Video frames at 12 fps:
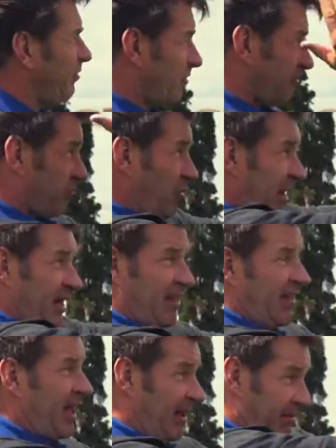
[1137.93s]
it went
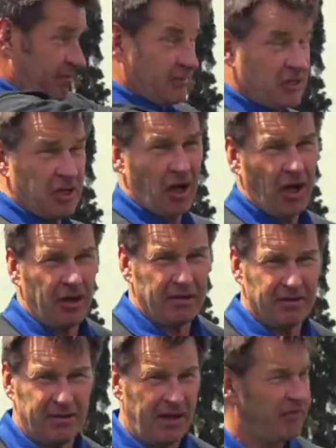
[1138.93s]
in that slot,
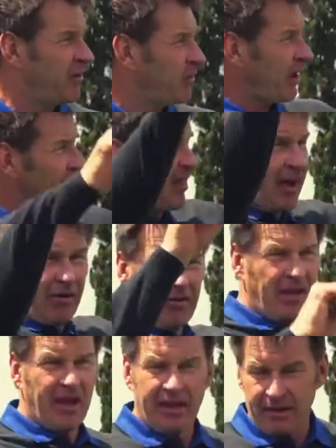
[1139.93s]
if it went there or
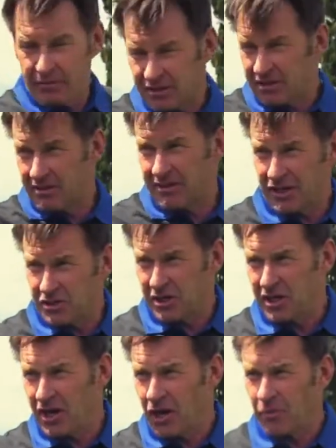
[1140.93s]
there, it was
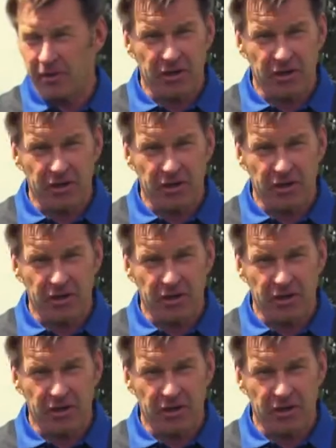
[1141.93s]
literally no,